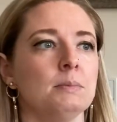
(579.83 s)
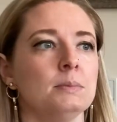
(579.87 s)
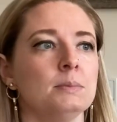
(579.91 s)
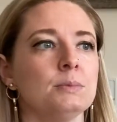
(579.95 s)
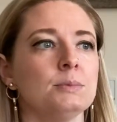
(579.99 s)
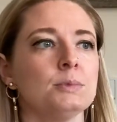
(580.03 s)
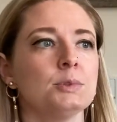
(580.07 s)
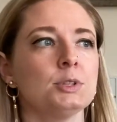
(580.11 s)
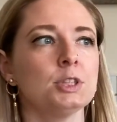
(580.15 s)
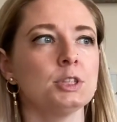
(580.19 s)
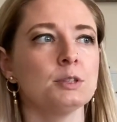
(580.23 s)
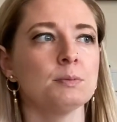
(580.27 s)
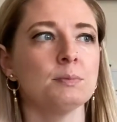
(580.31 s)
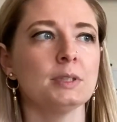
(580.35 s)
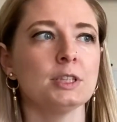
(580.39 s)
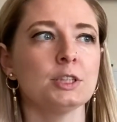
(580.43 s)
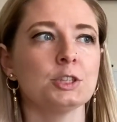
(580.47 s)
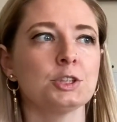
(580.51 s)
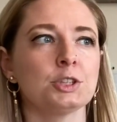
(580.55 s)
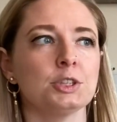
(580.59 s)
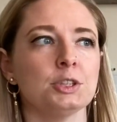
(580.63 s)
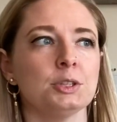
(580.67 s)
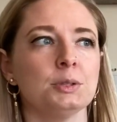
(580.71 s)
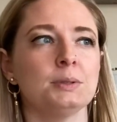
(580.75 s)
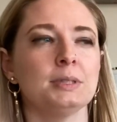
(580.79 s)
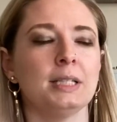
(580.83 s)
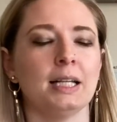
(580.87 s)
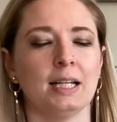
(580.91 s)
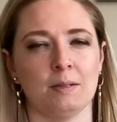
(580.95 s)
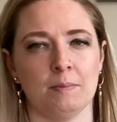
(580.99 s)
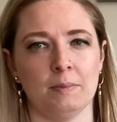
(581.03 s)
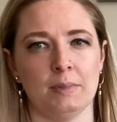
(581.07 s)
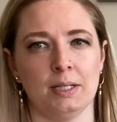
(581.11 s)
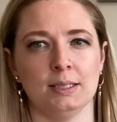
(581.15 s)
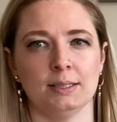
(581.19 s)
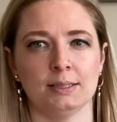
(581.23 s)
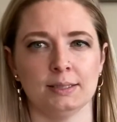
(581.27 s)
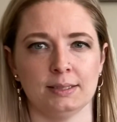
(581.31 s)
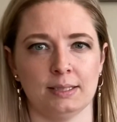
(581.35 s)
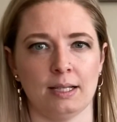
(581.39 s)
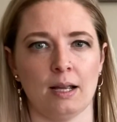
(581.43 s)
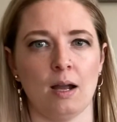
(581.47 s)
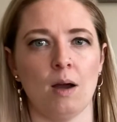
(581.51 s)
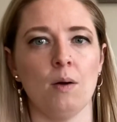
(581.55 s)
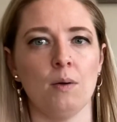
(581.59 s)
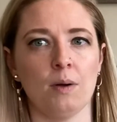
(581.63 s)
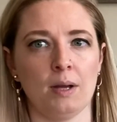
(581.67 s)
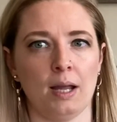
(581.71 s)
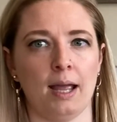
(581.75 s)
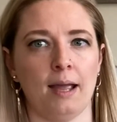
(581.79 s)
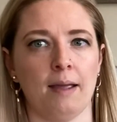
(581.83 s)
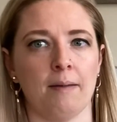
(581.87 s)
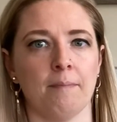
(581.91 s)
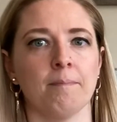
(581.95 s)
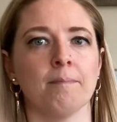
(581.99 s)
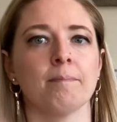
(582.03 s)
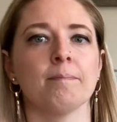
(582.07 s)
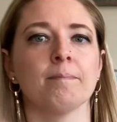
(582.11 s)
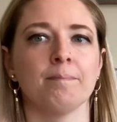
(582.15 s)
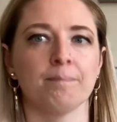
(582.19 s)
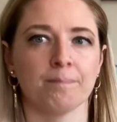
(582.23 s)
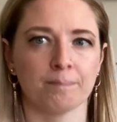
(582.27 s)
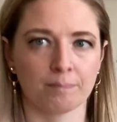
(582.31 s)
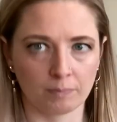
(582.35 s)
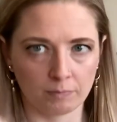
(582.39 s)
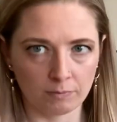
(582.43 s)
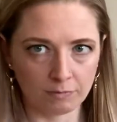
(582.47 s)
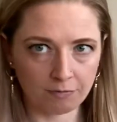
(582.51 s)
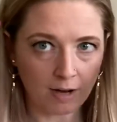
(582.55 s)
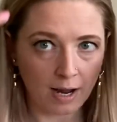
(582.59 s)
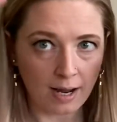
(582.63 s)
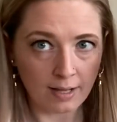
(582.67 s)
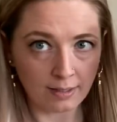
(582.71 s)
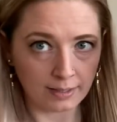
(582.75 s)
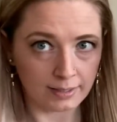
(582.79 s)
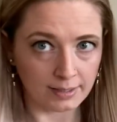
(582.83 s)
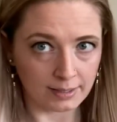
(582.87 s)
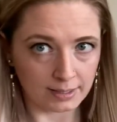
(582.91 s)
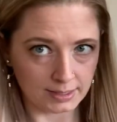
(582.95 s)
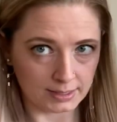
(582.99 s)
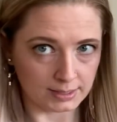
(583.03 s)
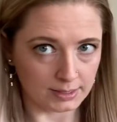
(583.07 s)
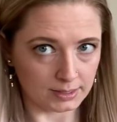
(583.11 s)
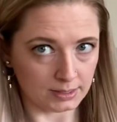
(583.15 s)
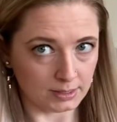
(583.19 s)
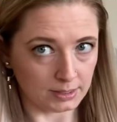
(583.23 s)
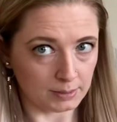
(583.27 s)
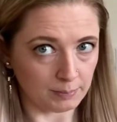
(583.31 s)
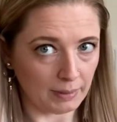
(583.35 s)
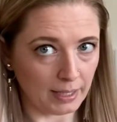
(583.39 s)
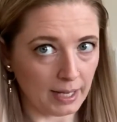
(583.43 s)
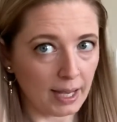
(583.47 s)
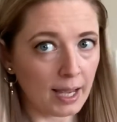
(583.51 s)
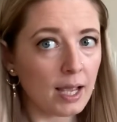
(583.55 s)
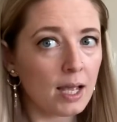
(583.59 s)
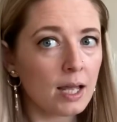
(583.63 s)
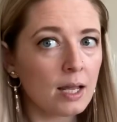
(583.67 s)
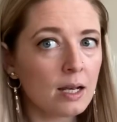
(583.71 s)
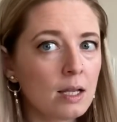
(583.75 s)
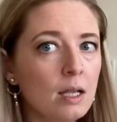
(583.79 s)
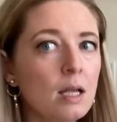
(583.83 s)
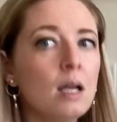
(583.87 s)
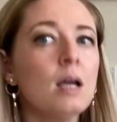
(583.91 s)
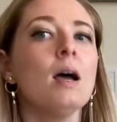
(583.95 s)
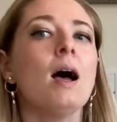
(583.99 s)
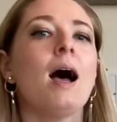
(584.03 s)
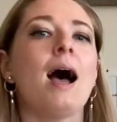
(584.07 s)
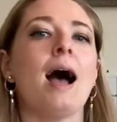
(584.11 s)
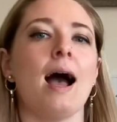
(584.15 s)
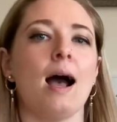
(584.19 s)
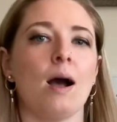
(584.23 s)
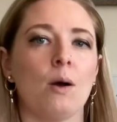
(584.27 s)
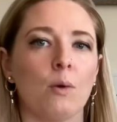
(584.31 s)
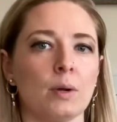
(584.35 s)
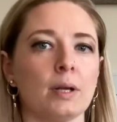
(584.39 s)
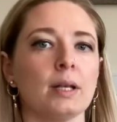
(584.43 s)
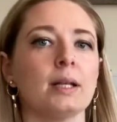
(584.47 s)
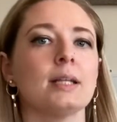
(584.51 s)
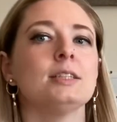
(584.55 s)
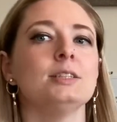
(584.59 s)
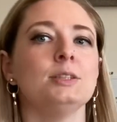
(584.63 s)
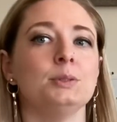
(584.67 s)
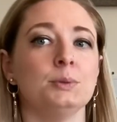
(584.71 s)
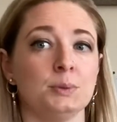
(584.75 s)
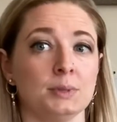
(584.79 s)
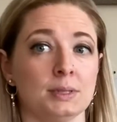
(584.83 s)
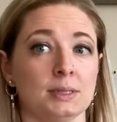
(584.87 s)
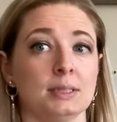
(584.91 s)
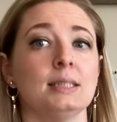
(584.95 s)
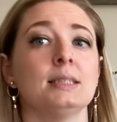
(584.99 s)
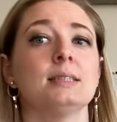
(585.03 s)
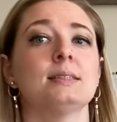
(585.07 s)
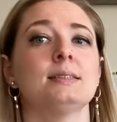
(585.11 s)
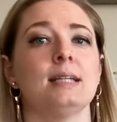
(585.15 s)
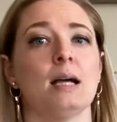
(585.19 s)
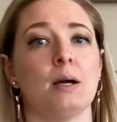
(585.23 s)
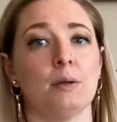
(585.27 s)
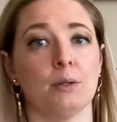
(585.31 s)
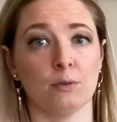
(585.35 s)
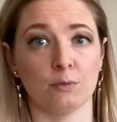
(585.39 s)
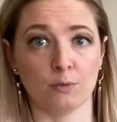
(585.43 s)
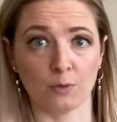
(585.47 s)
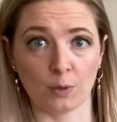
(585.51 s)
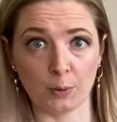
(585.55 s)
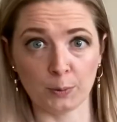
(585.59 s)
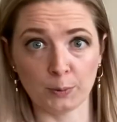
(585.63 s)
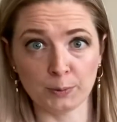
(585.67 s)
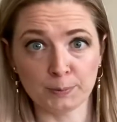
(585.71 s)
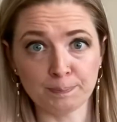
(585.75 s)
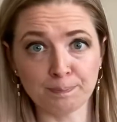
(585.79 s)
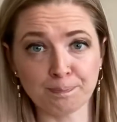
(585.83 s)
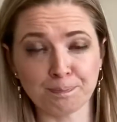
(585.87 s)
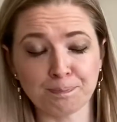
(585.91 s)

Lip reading: just make sure you take a minute to say, okay, filing this into my head, how can I use this down the road?